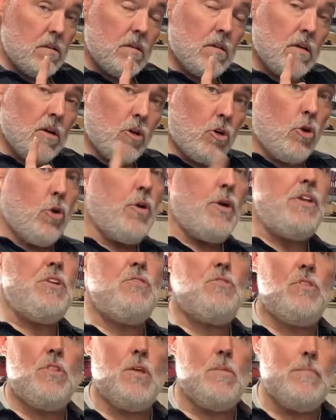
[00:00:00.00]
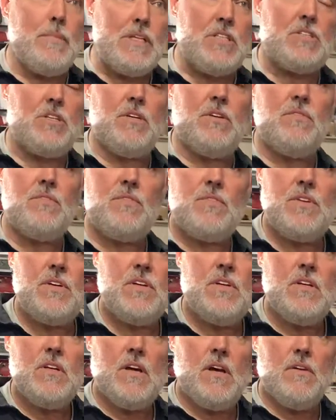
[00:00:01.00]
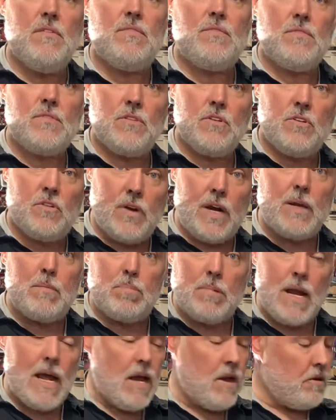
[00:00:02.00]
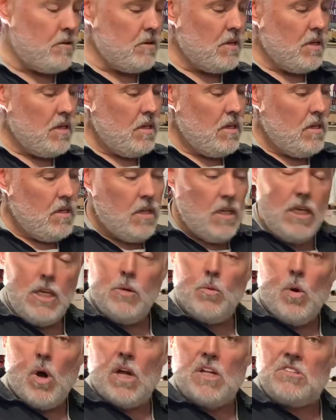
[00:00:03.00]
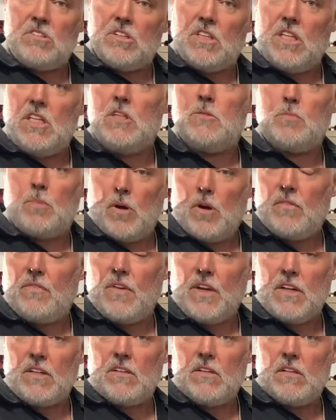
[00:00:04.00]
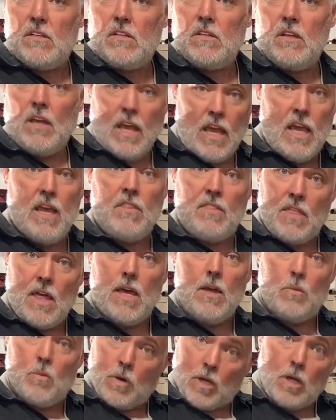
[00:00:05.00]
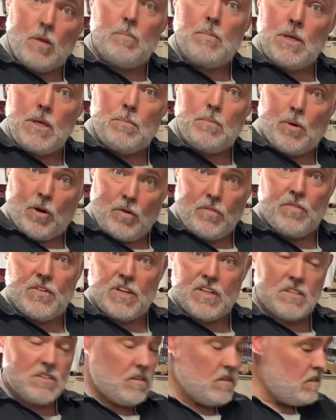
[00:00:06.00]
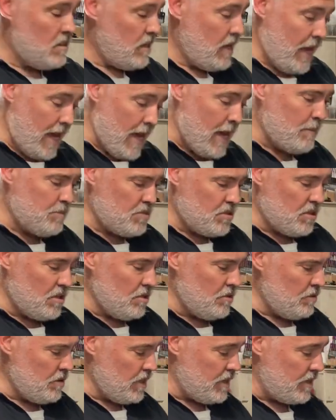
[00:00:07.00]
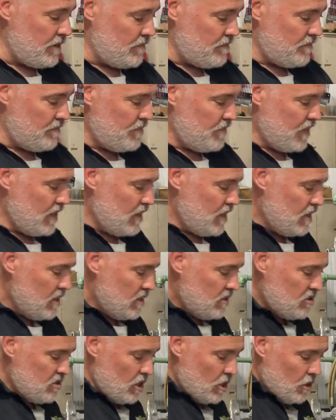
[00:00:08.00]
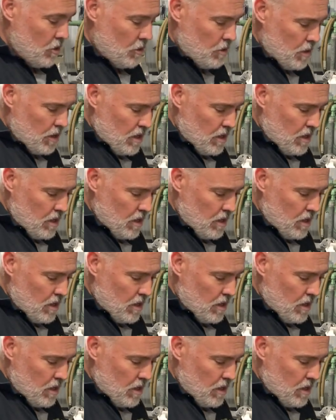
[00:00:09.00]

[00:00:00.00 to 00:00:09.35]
according to the missive of Greg Brown, he wants these perfect. And they will be perfect. Absolutely. So